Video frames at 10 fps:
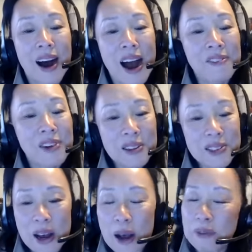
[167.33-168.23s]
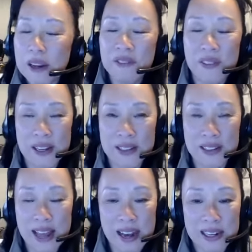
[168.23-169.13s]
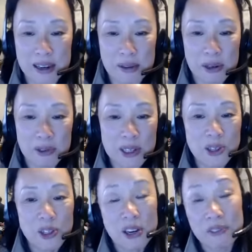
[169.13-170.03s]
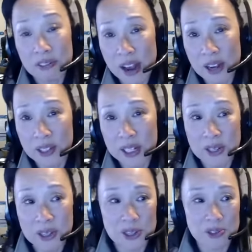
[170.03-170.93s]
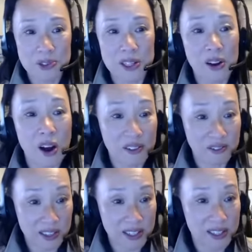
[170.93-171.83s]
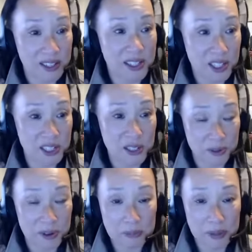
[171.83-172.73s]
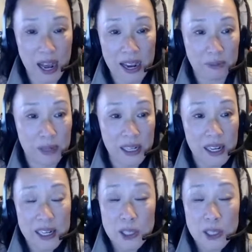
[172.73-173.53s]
I've also helped advance the academic research of our faculty and students in conferences, such as the one behind me.